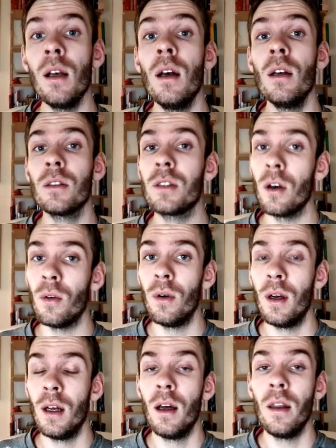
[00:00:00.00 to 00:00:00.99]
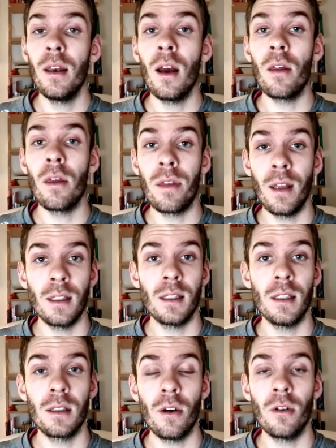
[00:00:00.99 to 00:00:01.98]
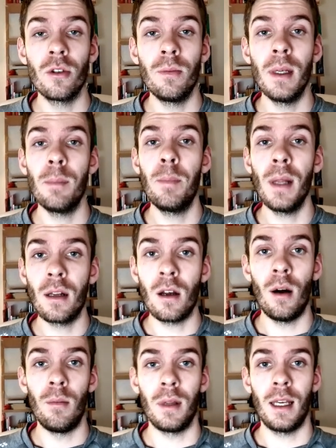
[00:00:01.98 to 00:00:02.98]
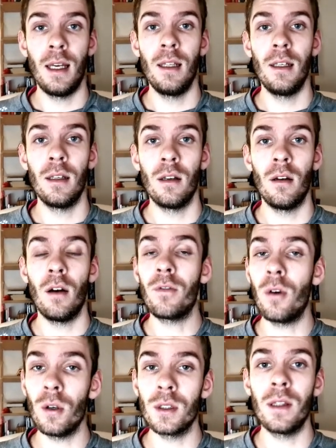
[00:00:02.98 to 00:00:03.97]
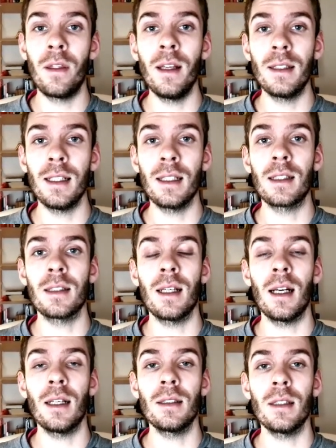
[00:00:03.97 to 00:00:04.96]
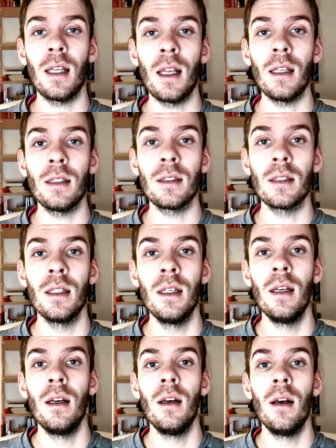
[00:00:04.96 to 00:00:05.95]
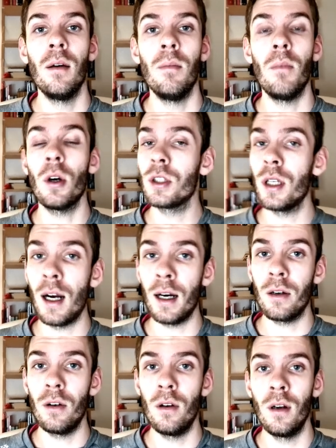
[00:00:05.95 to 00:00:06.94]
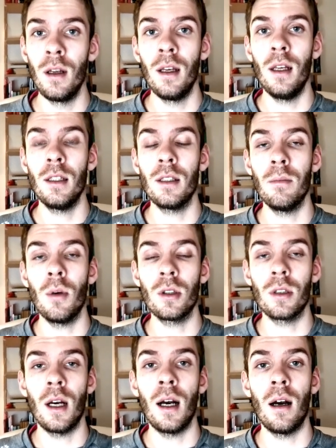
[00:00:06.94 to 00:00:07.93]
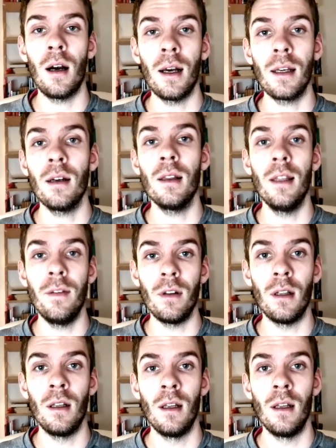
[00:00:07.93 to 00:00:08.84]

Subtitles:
So now the things is going to be a bit complicated. Of course, this exercise is much harder. It's a much higher level.